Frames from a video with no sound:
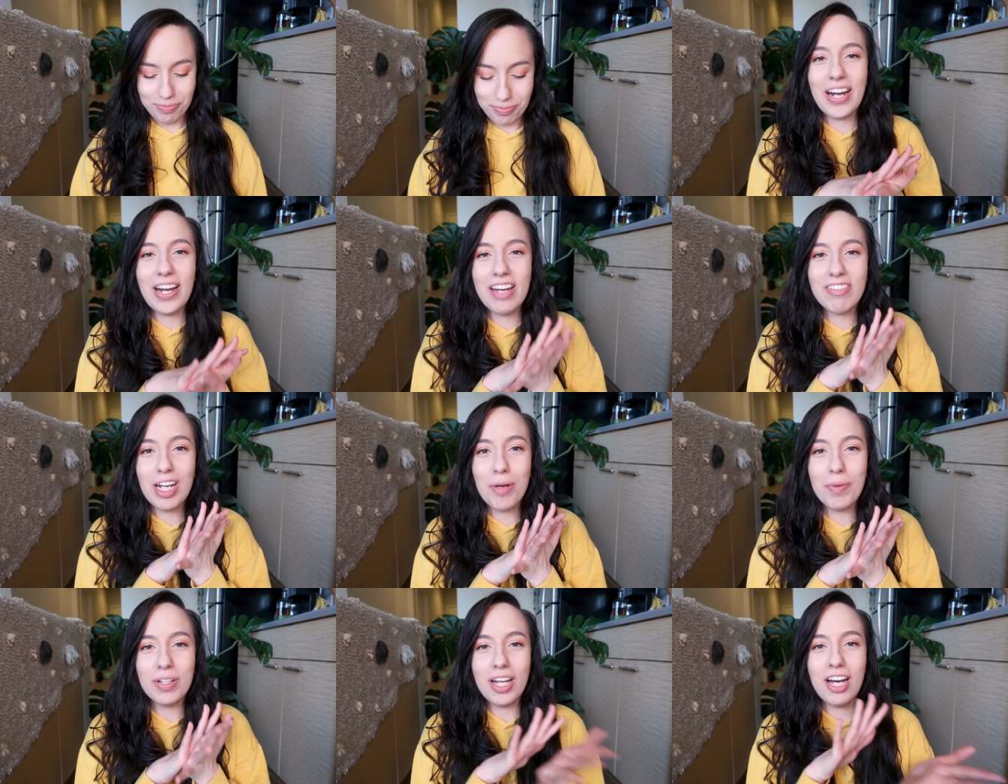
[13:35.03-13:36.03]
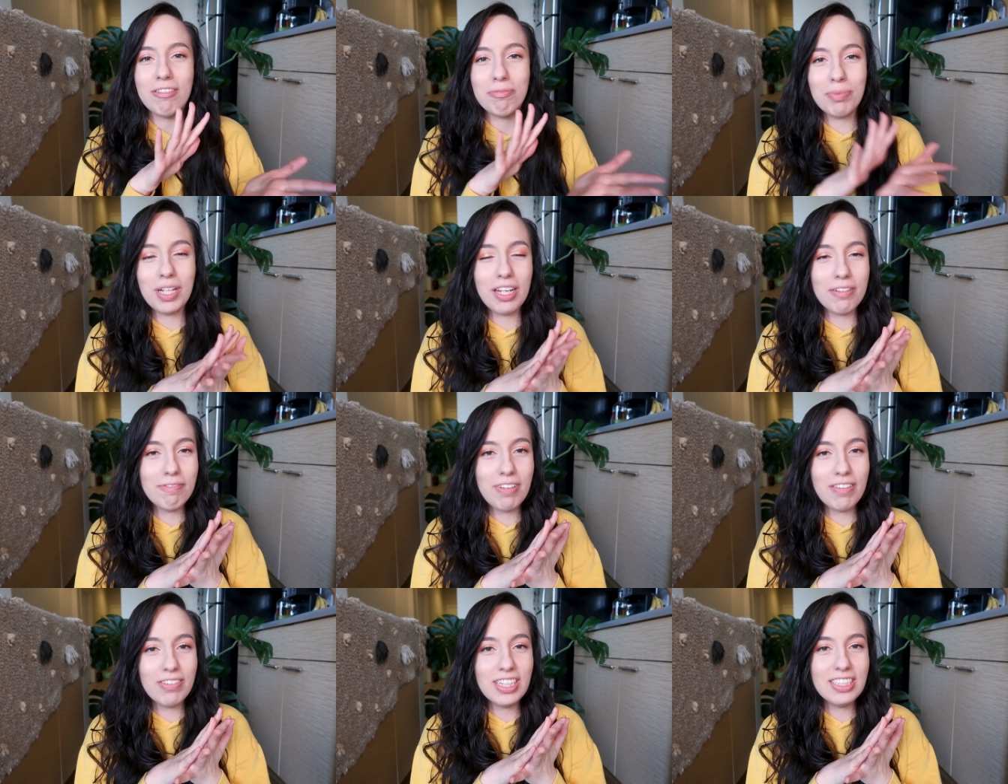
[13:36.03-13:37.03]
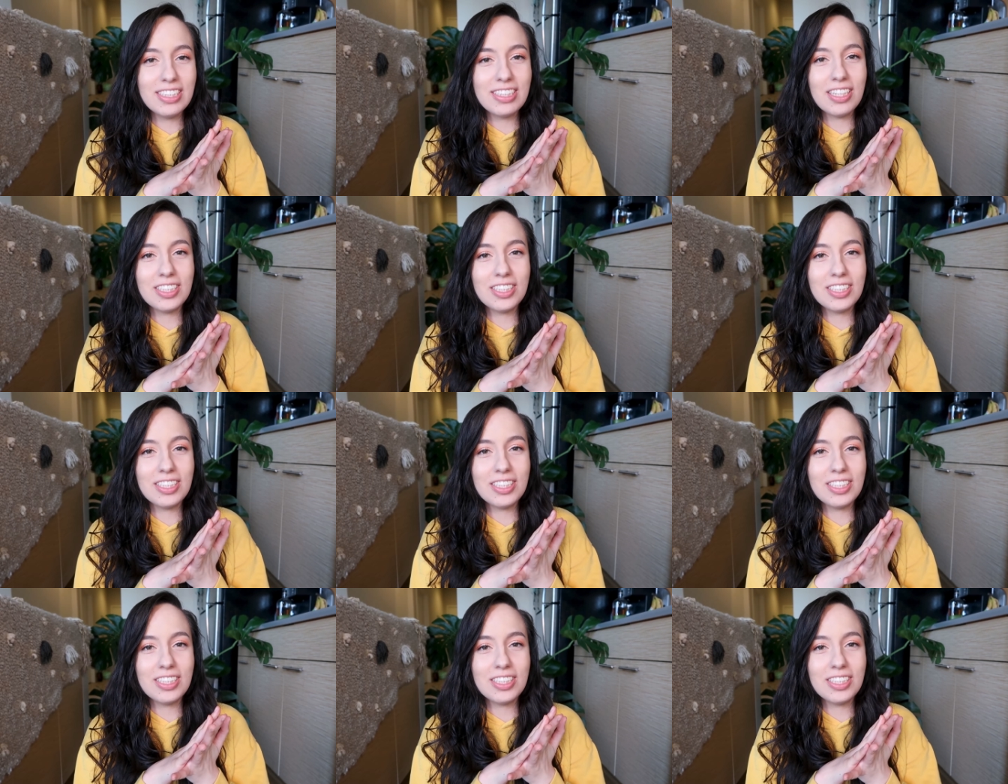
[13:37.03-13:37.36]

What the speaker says: Now I have a couple of plant favorites.